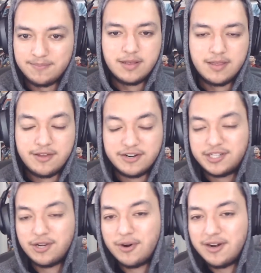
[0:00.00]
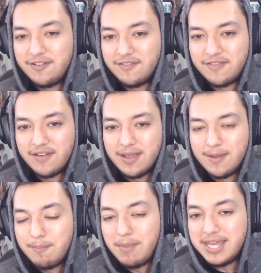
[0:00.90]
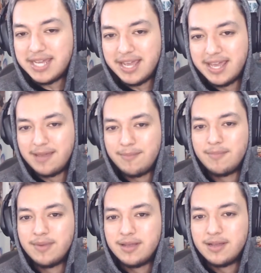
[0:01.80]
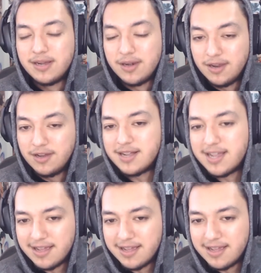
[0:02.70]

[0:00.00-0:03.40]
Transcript: They're sort of making him look